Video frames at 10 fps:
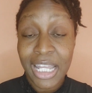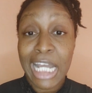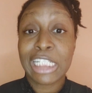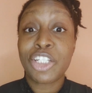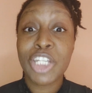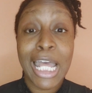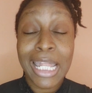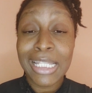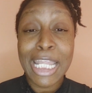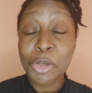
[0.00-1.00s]
And the
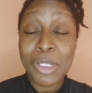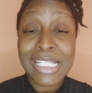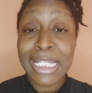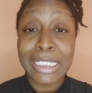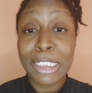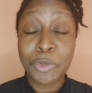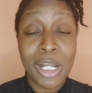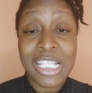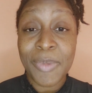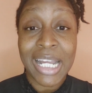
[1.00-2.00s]
child innocently
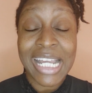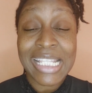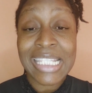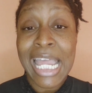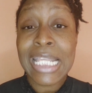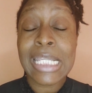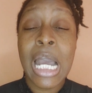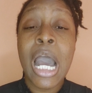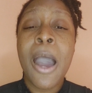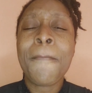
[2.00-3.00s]
runs back and says,
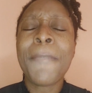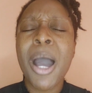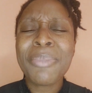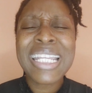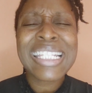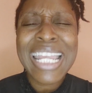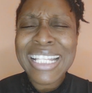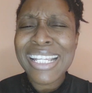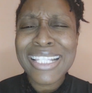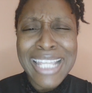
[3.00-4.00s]
"Mommy
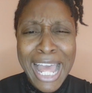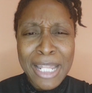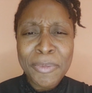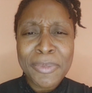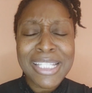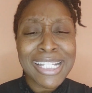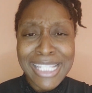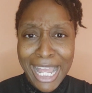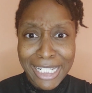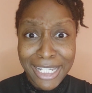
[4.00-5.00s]
said to
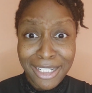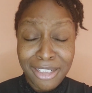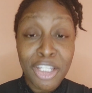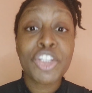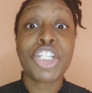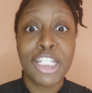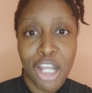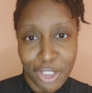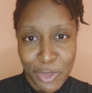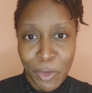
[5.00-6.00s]
tell you she
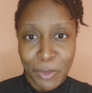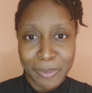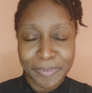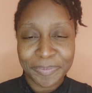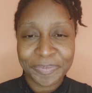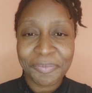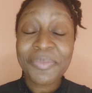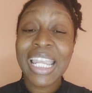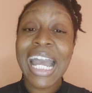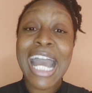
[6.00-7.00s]
not home."
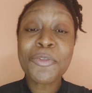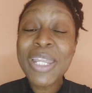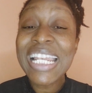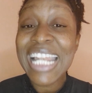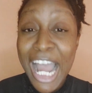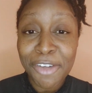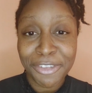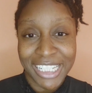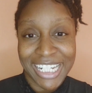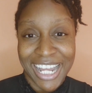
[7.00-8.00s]
And we laugh
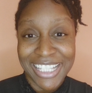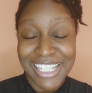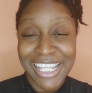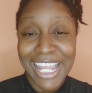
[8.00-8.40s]
at that.